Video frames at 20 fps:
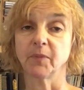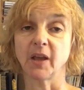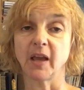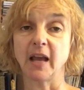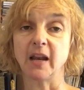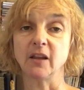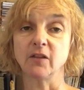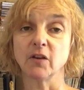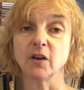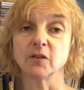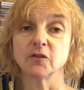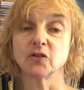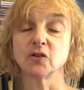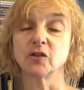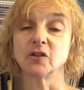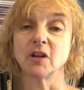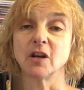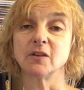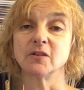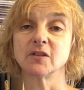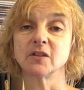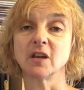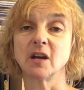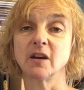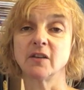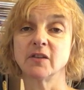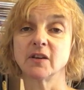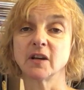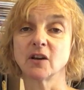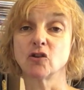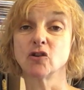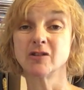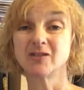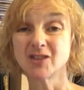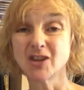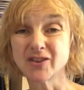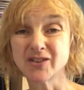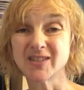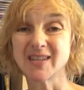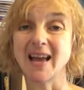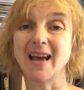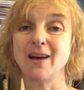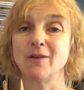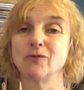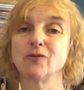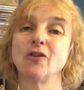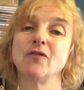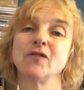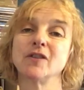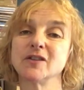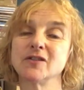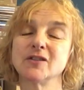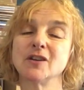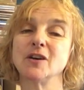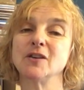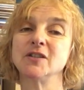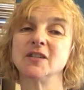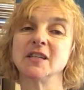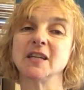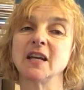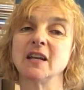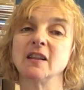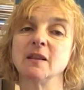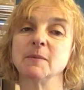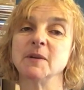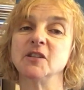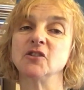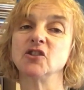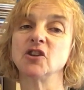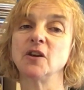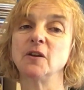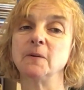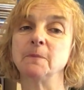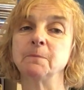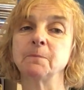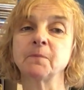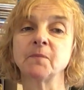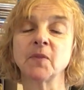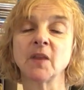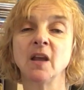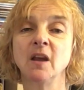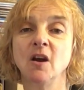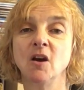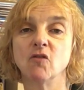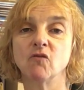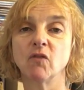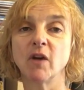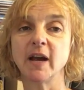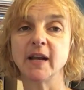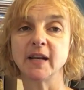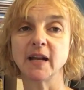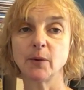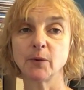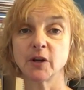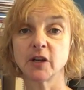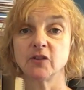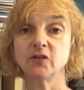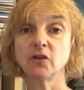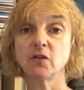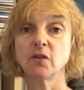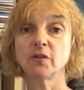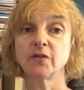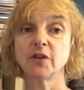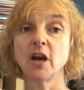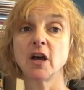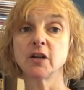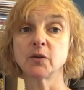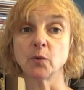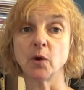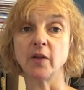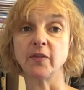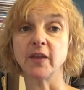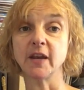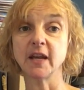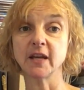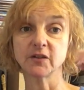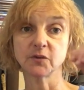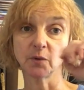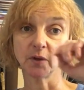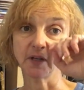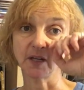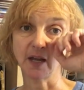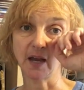getting those good notes, good sound on those notes and getting them in tune. Right, now we're going to do the third one, the next one